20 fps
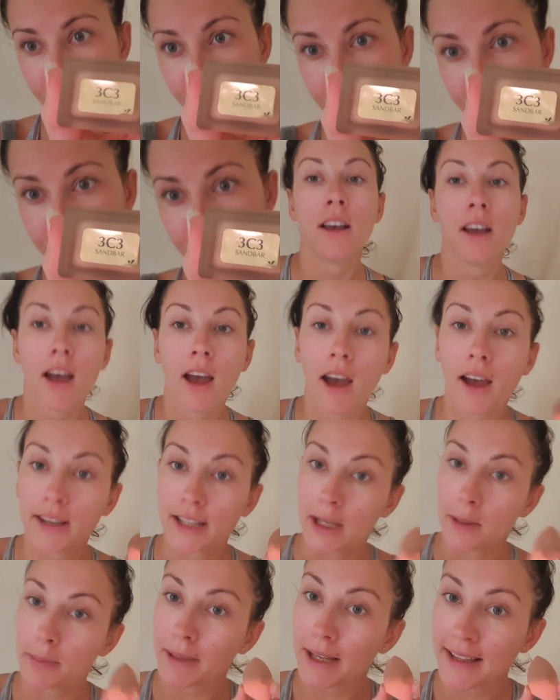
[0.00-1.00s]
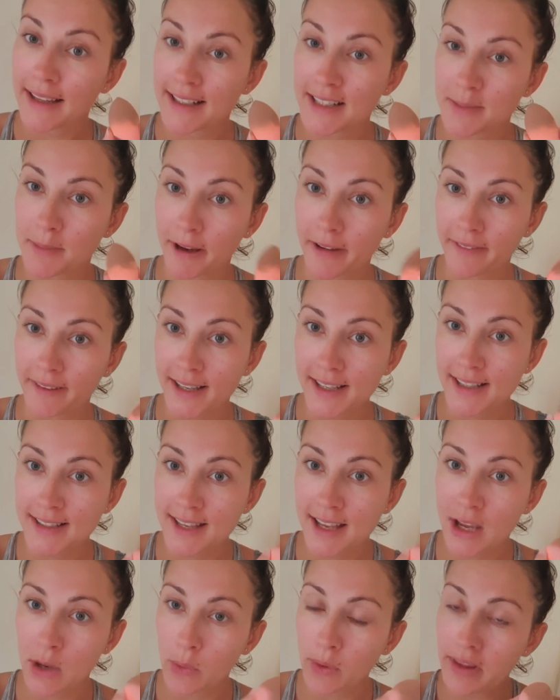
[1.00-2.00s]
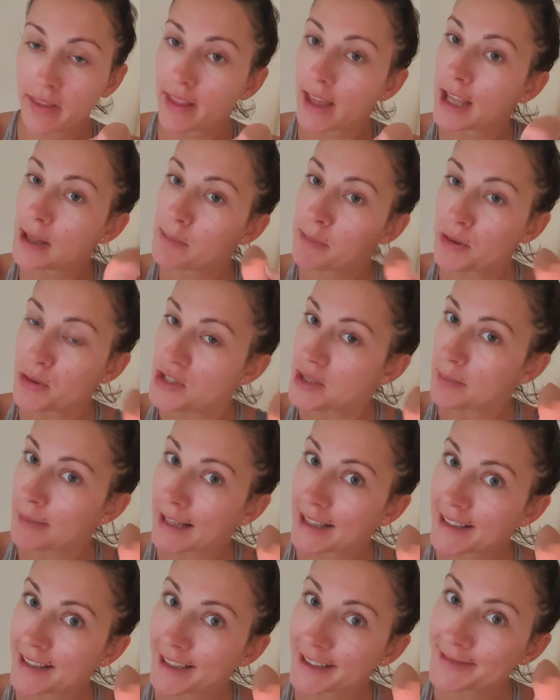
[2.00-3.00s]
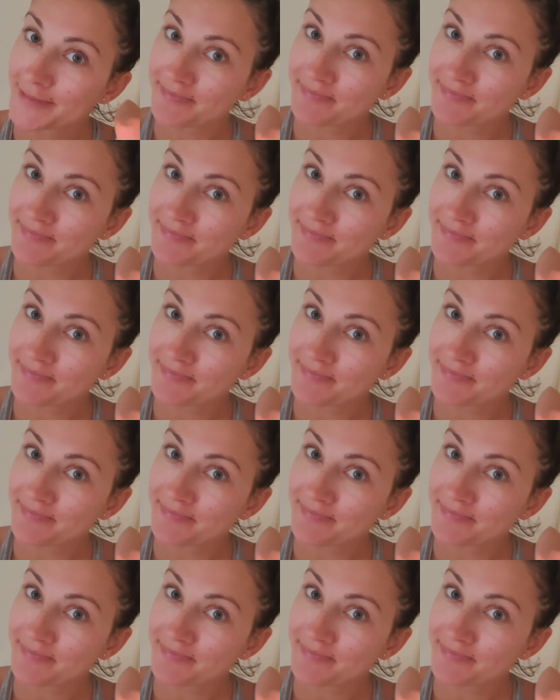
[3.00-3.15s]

go. And I apply that to my face with a beauty blender.